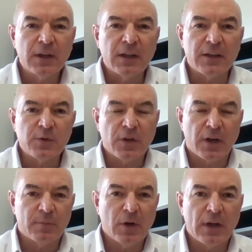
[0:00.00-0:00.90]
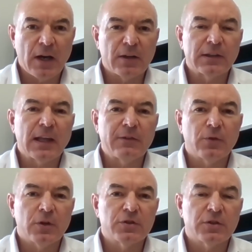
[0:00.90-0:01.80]
as we thought about how to
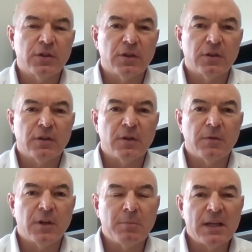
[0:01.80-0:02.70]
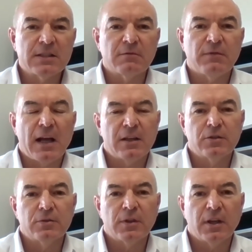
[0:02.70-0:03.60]
leverage the amazing
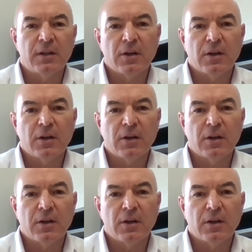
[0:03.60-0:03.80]
value that